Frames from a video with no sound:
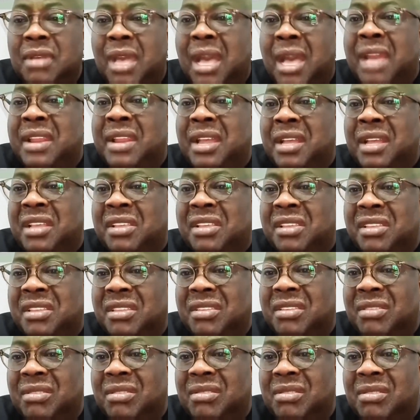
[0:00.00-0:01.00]
anarchy
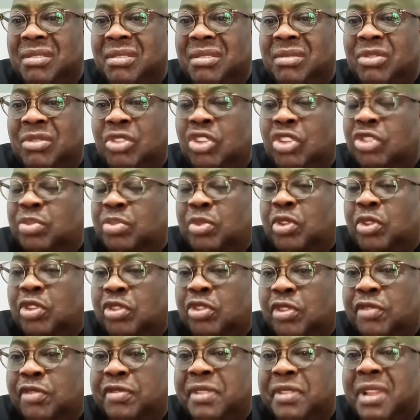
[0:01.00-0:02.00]
just
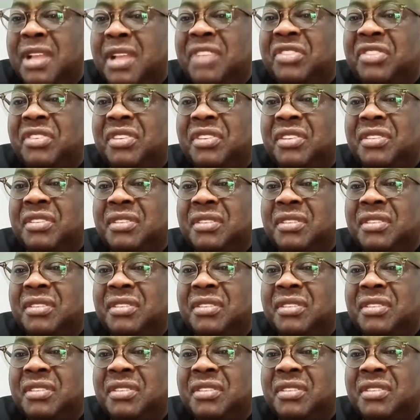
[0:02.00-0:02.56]
because of election.